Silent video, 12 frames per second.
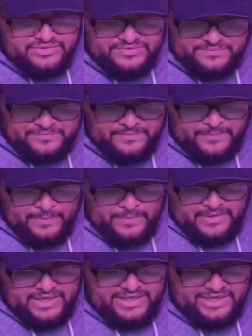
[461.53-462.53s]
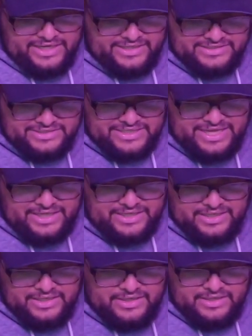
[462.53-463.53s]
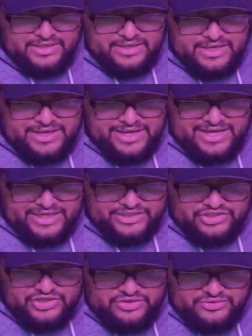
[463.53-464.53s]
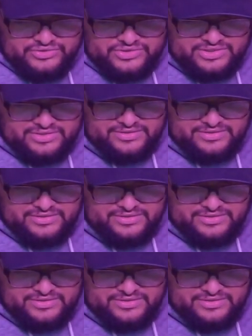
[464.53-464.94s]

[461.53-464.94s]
you. And again, this is like, I don't.